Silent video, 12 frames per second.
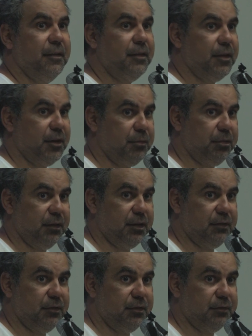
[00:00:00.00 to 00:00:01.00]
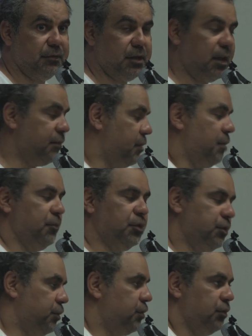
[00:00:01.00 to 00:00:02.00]
They don't believe in, I'm not
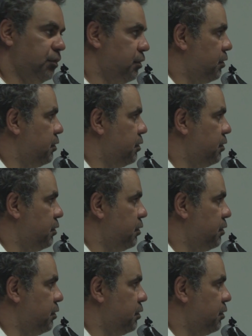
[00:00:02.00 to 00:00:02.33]
too sure.